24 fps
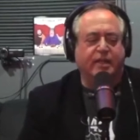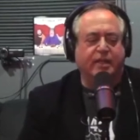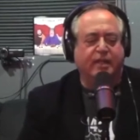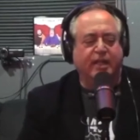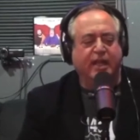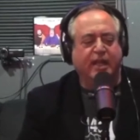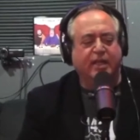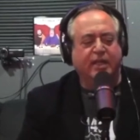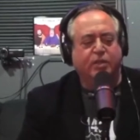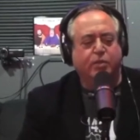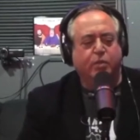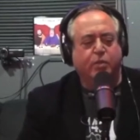
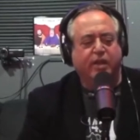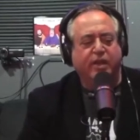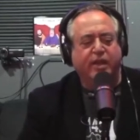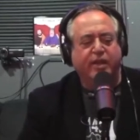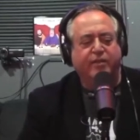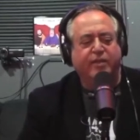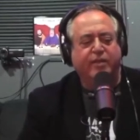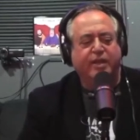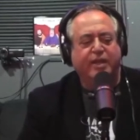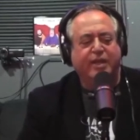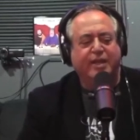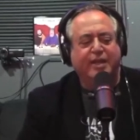that's why
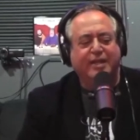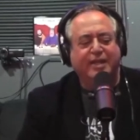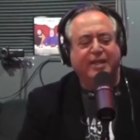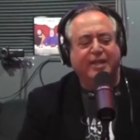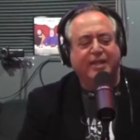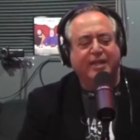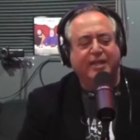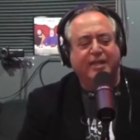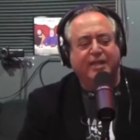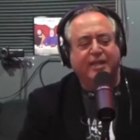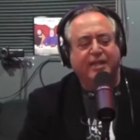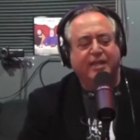even,
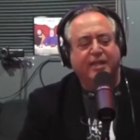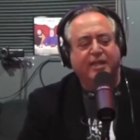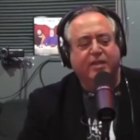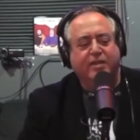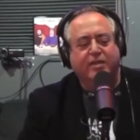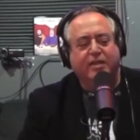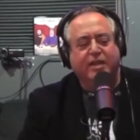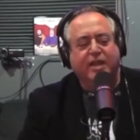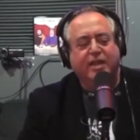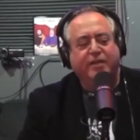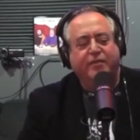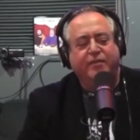you know,
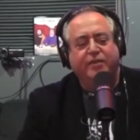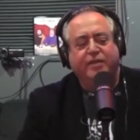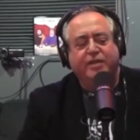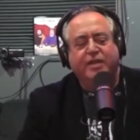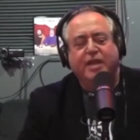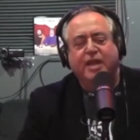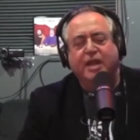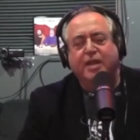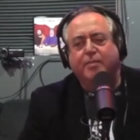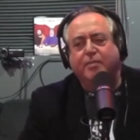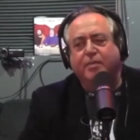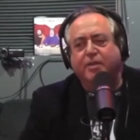life is
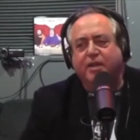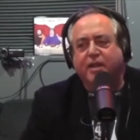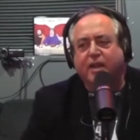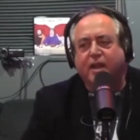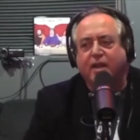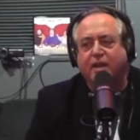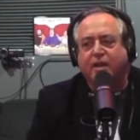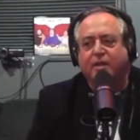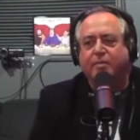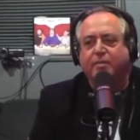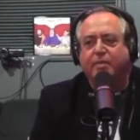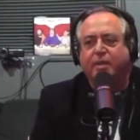
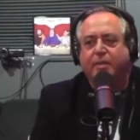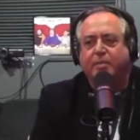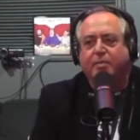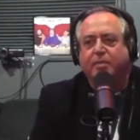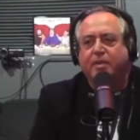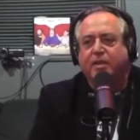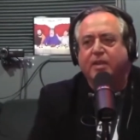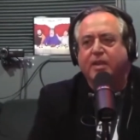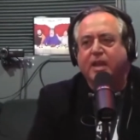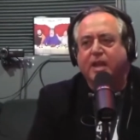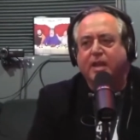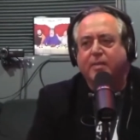complicated and people
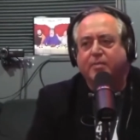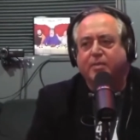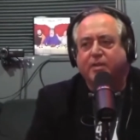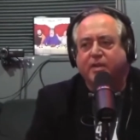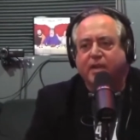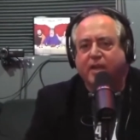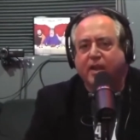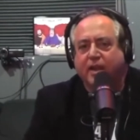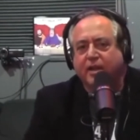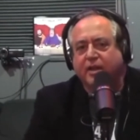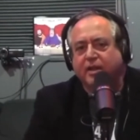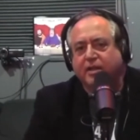are
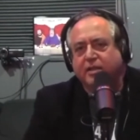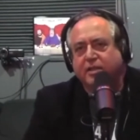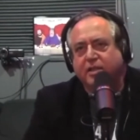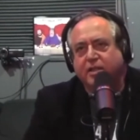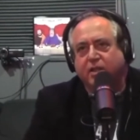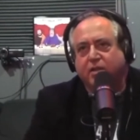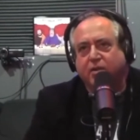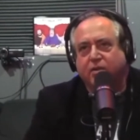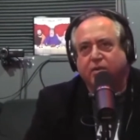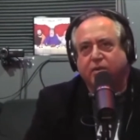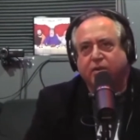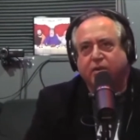complicated.
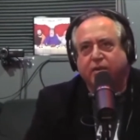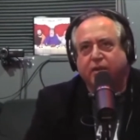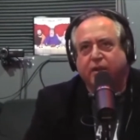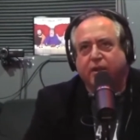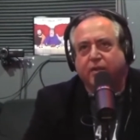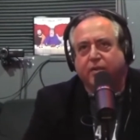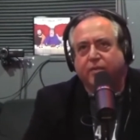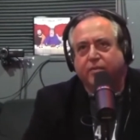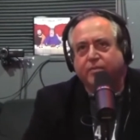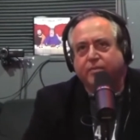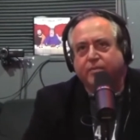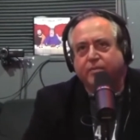So, you
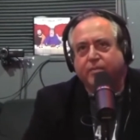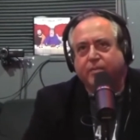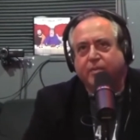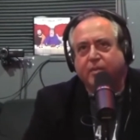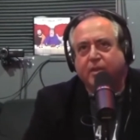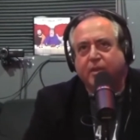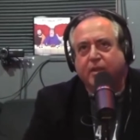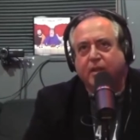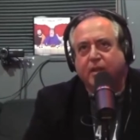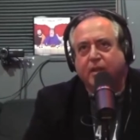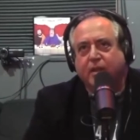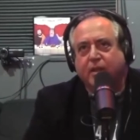know,
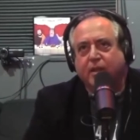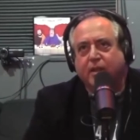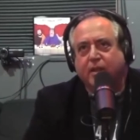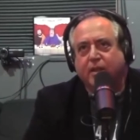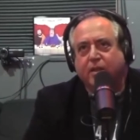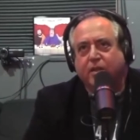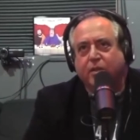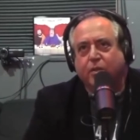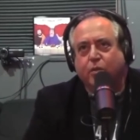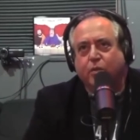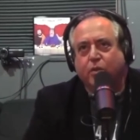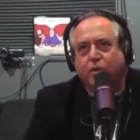
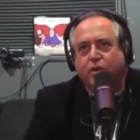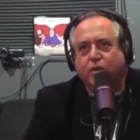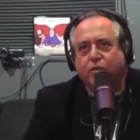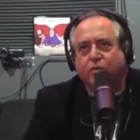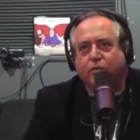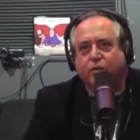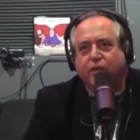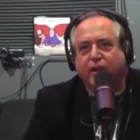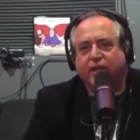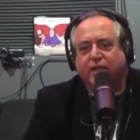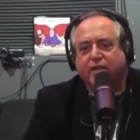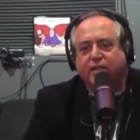the word
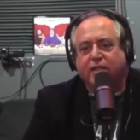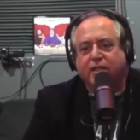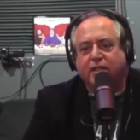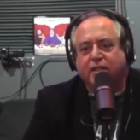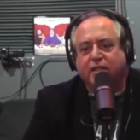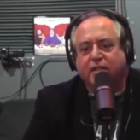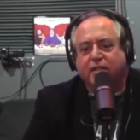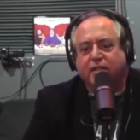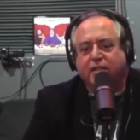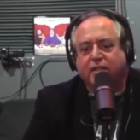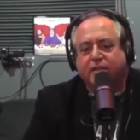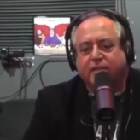
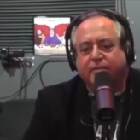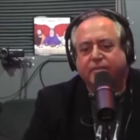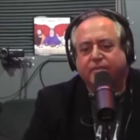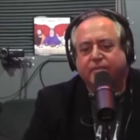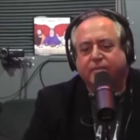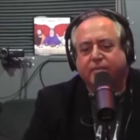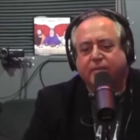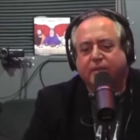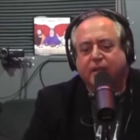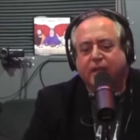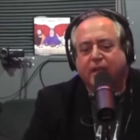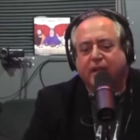racist,
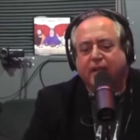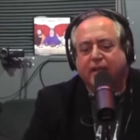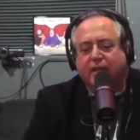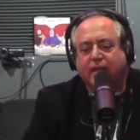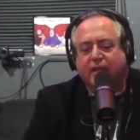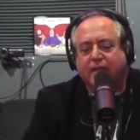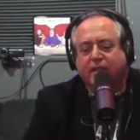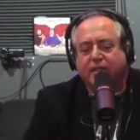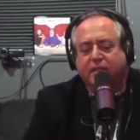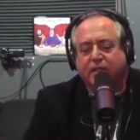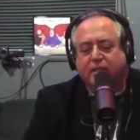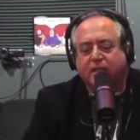I
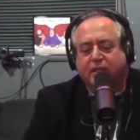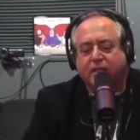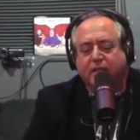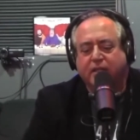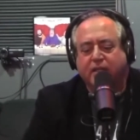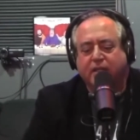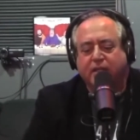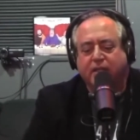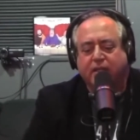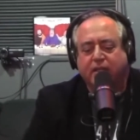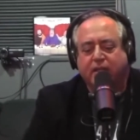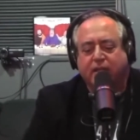guess
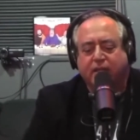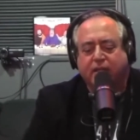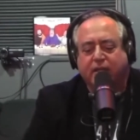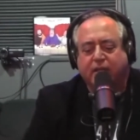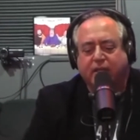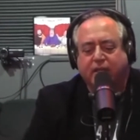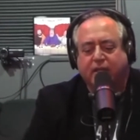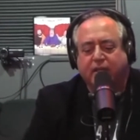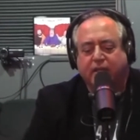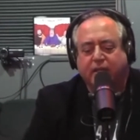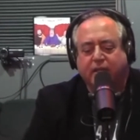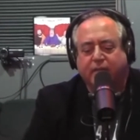it, it,
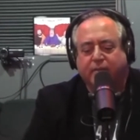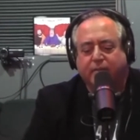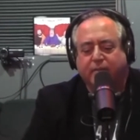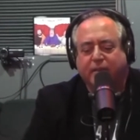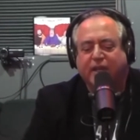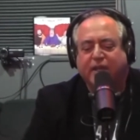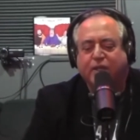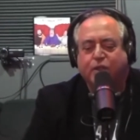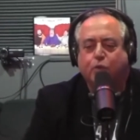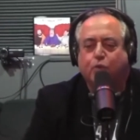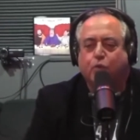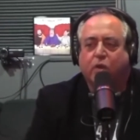it
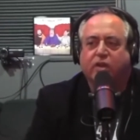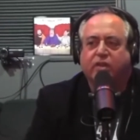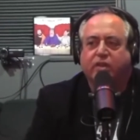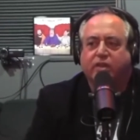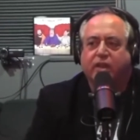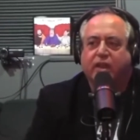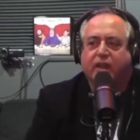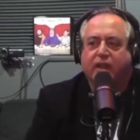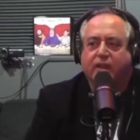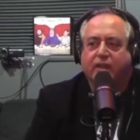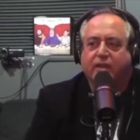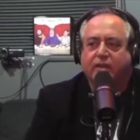means one
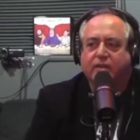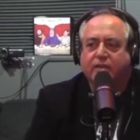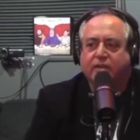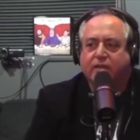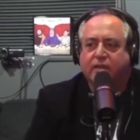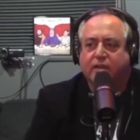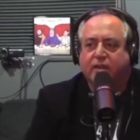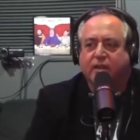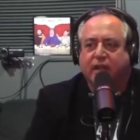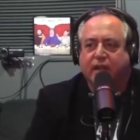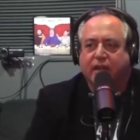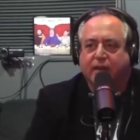thing
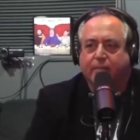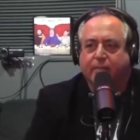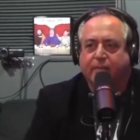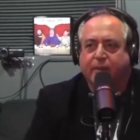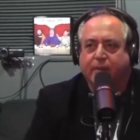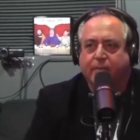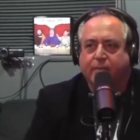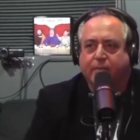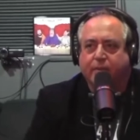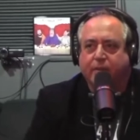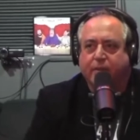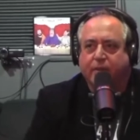to a lot of
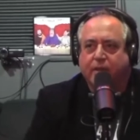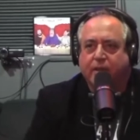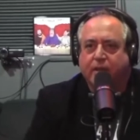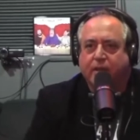people.